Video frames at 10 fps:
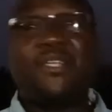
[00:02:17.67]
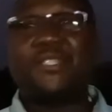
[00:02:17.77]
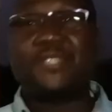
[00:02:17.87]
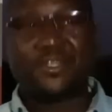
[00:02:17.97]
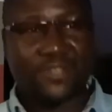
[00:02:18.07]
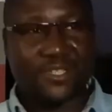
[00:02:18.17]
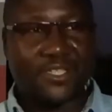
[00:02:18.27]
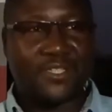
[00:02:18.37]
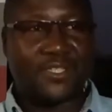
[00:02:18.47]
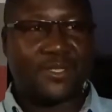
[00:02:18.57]

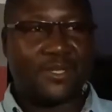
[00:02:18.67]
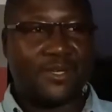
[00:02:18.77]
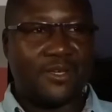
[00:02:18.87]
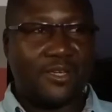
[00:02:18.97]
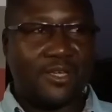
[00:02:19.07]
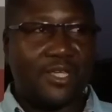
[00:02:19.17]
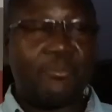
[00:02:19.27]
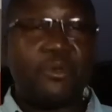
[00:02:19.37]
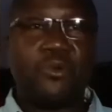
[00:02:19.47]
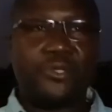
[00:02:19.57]
services,
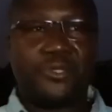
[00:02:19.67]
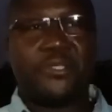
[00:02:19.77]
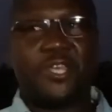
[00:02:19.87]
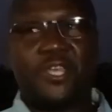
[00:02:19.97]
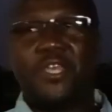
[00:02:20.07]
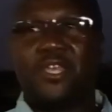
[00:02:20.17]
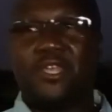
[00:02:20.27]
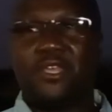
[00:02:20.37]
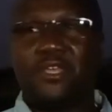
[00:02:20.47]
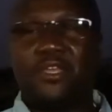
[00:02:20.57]
eh, because
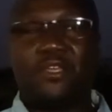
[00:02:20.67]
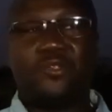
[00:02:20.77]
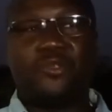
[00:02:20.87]
eh,